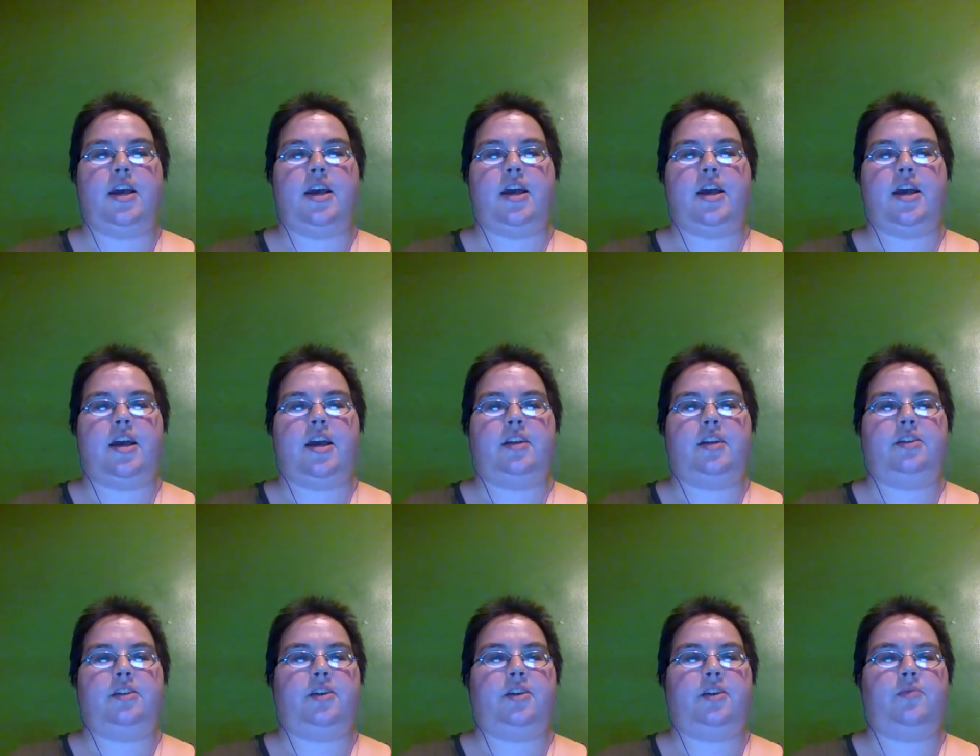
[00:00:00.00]

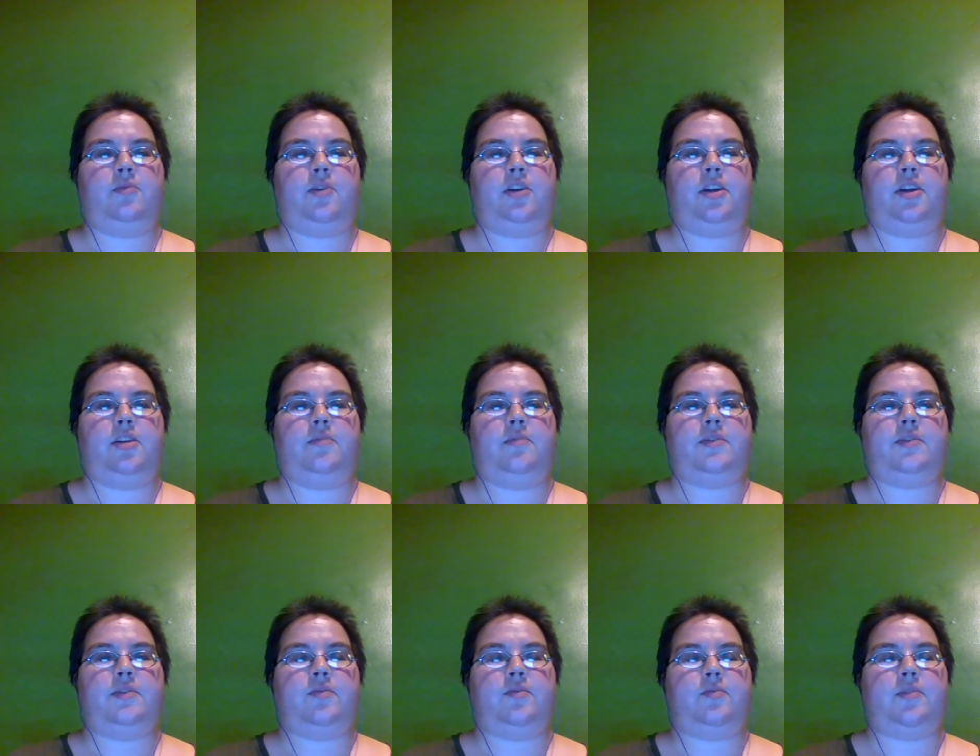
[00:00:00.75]
and Lynn
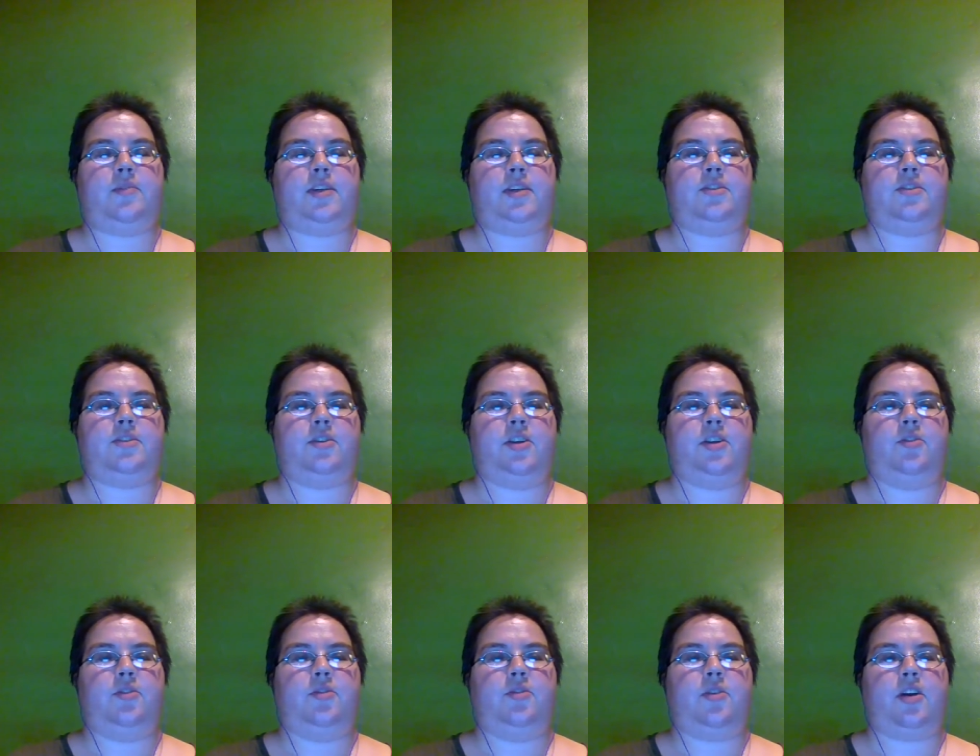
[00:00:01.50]
Williams from Western New
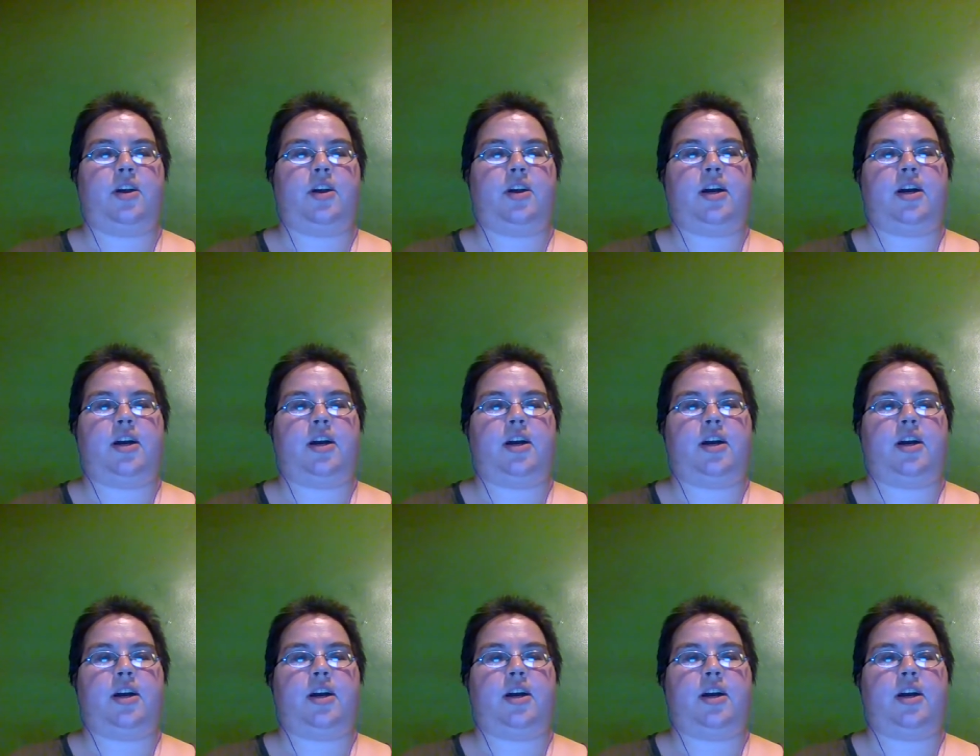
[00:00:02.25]
York.